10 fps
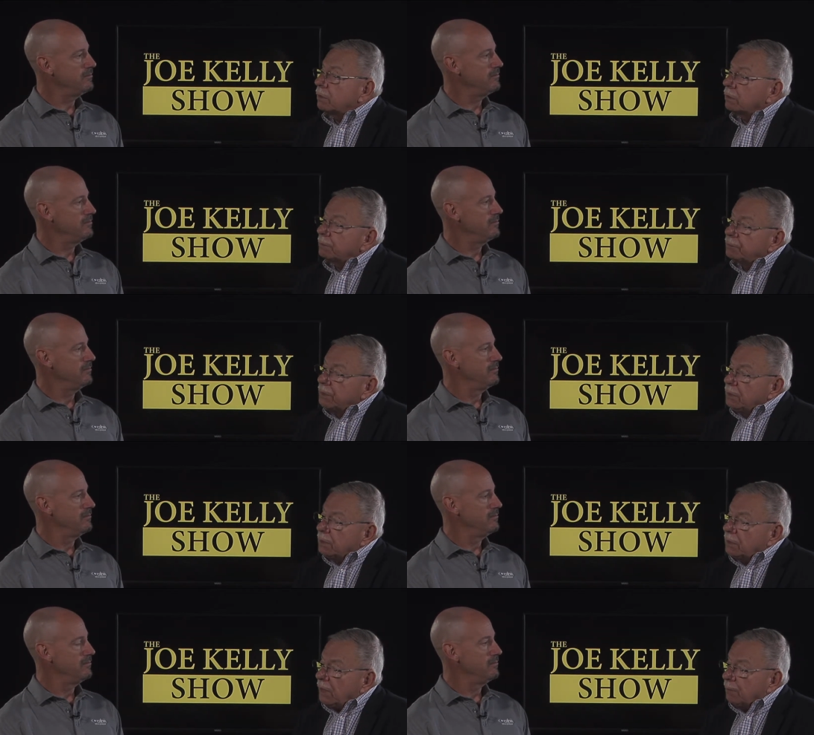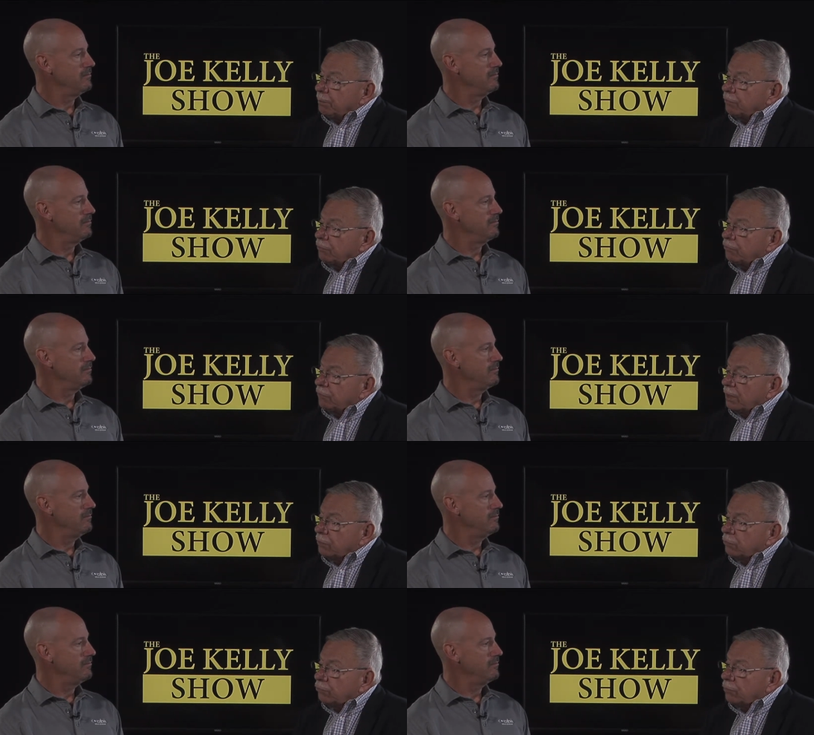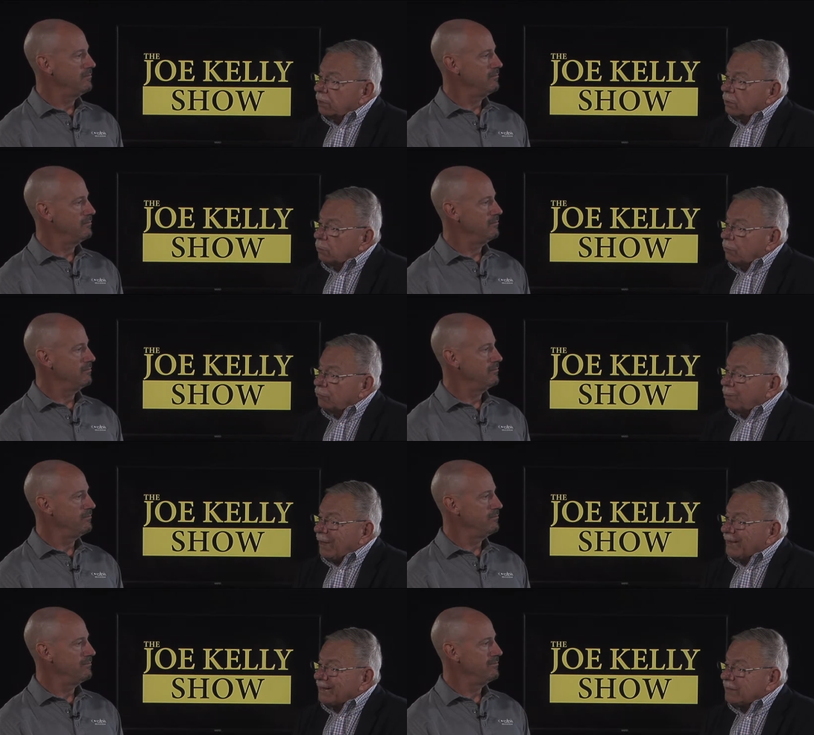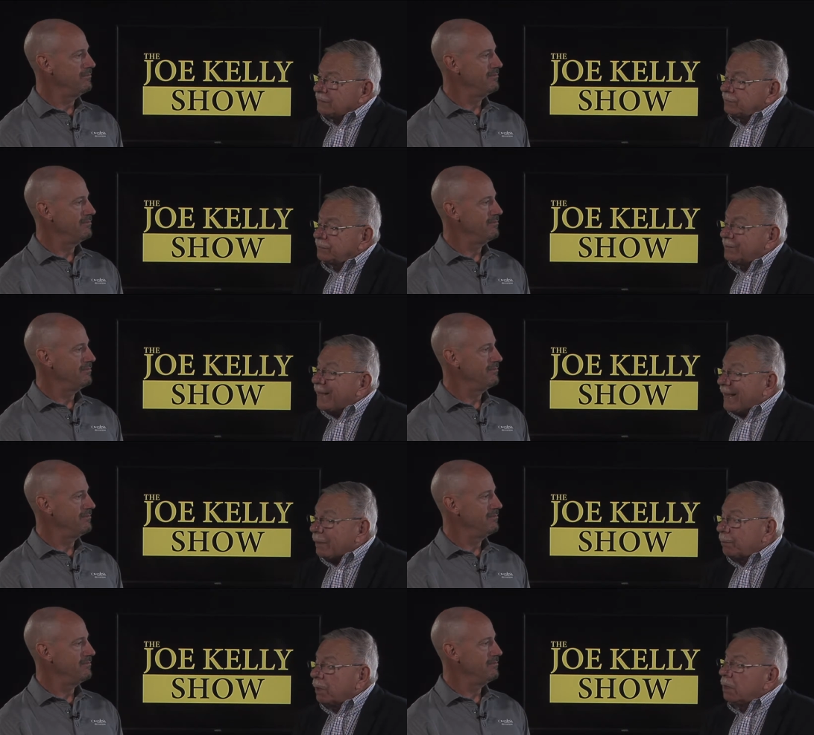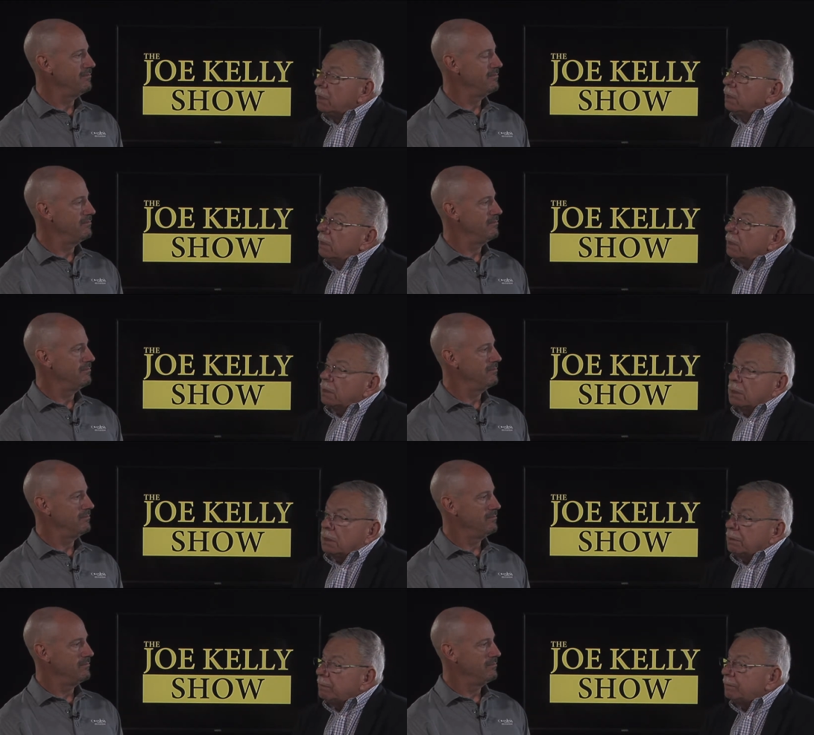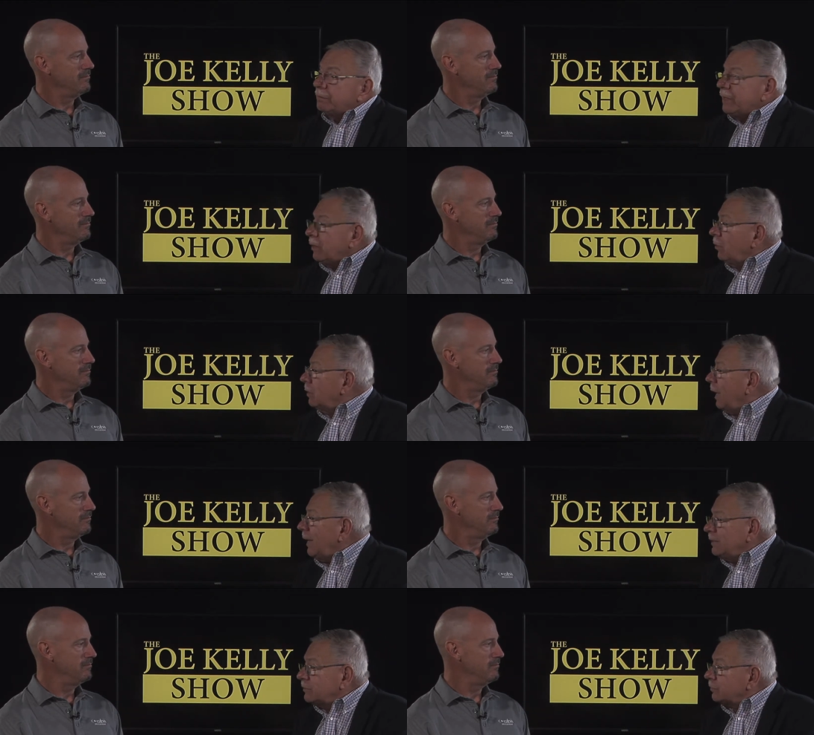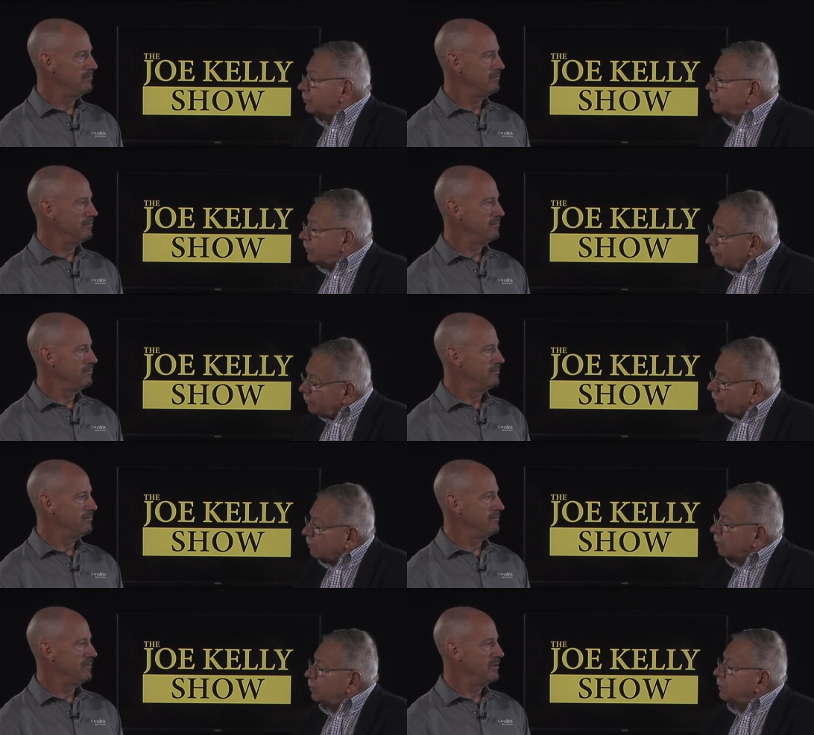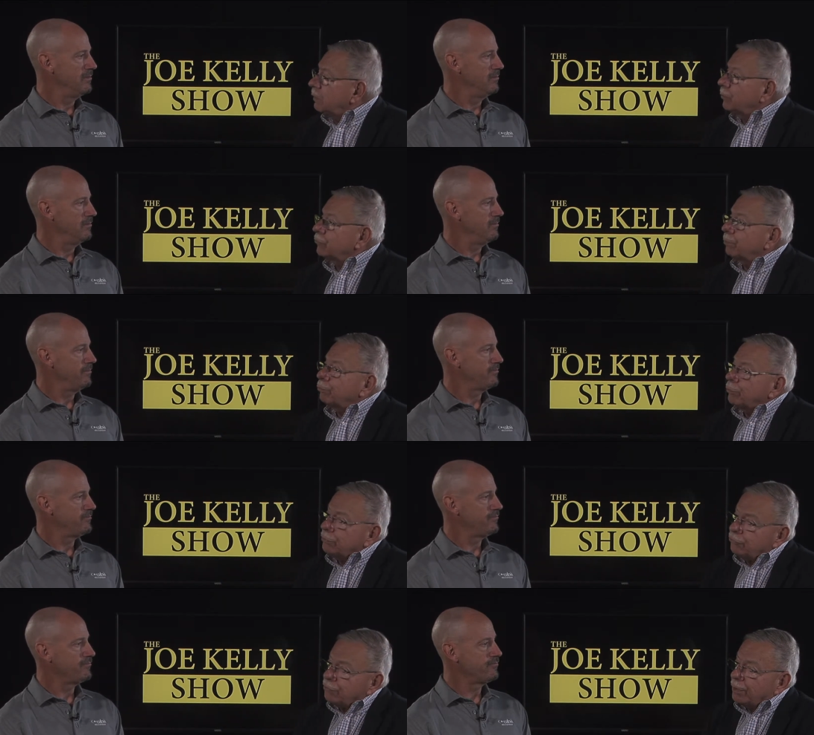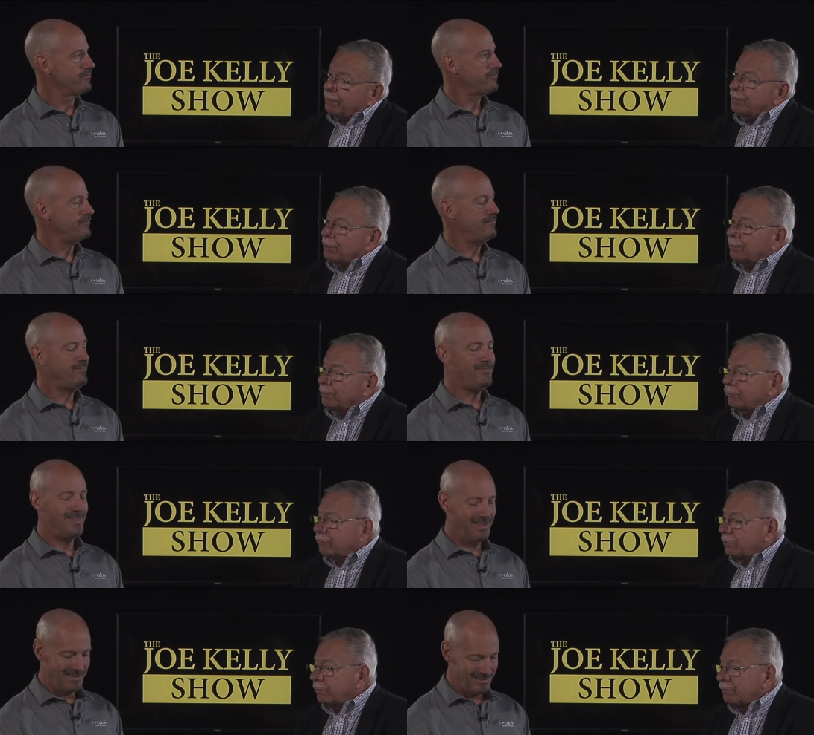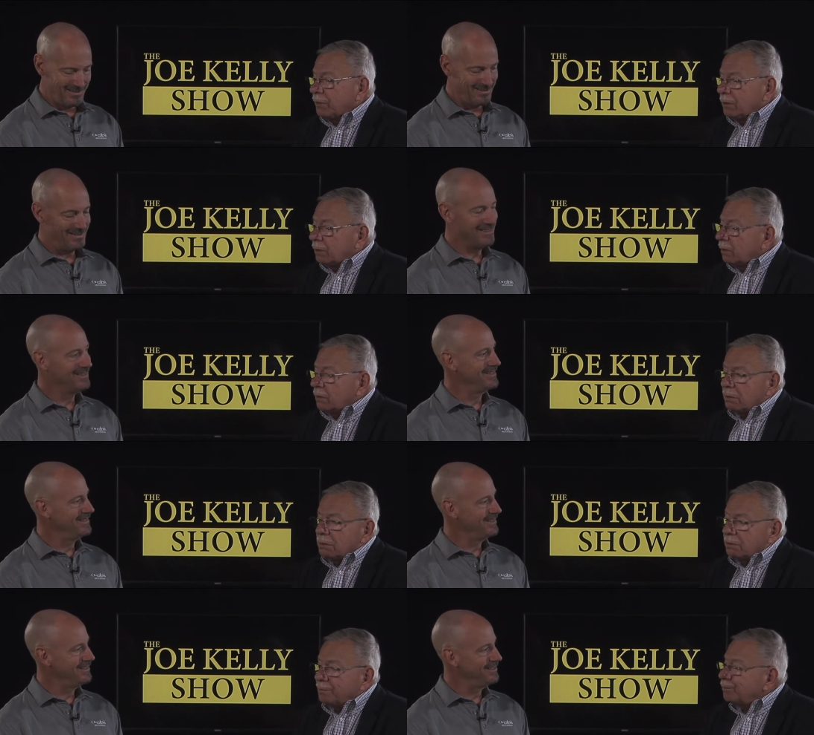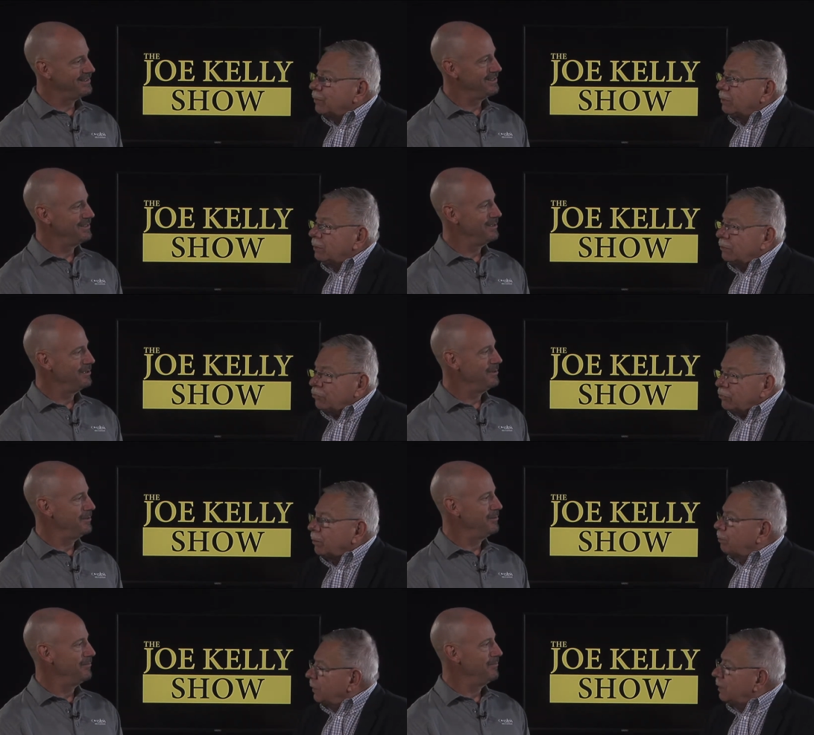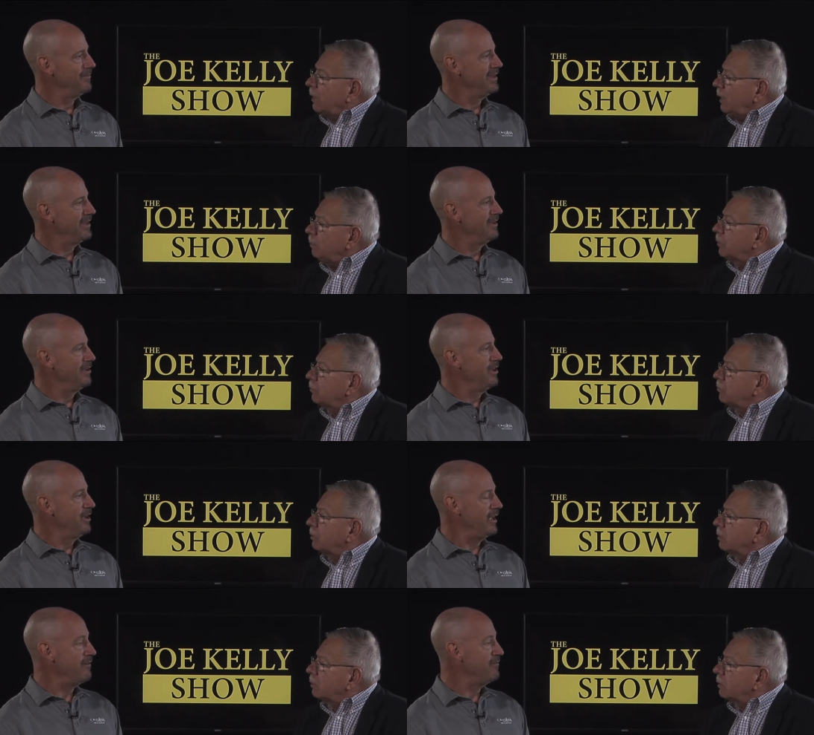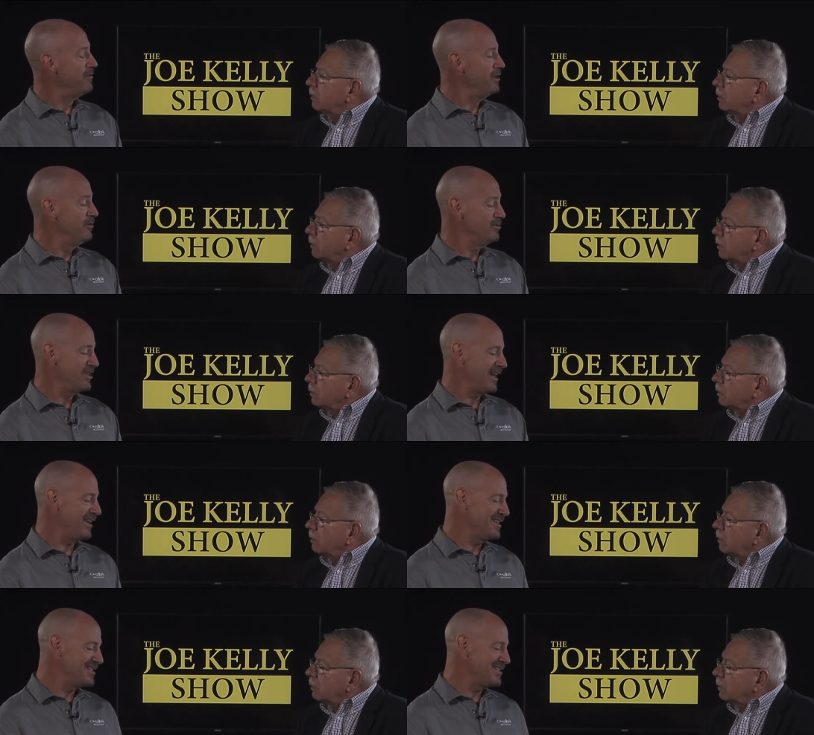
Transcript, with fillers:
Speaker 1: uh, campus. It's not used like it was back in its day, but uh, they had all kinds of stuff there. I mean, there was a print shop, there was uh, uh, just a big campus.
Speaker 2: Yeah, very huge. And I like to